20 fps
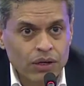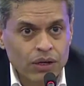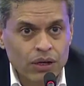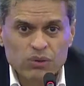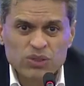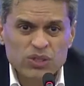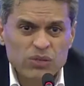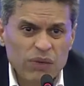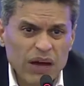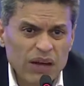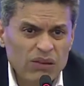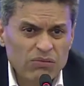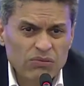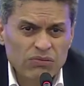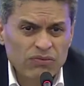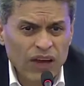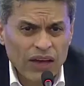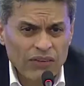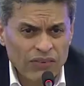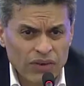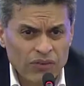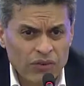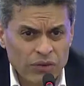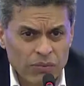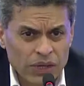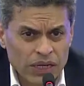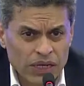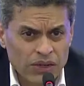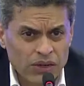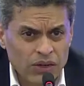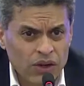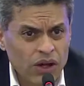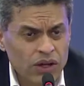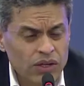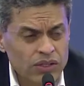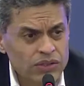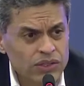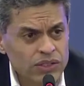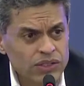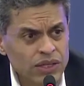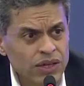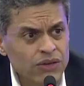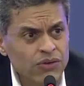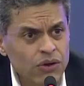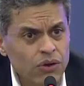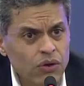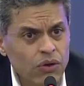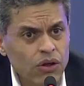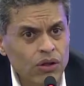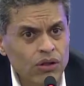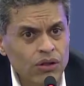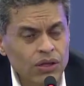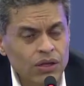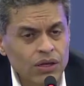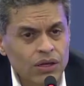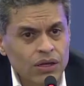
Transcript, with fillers: It was about $500 million, as I recall.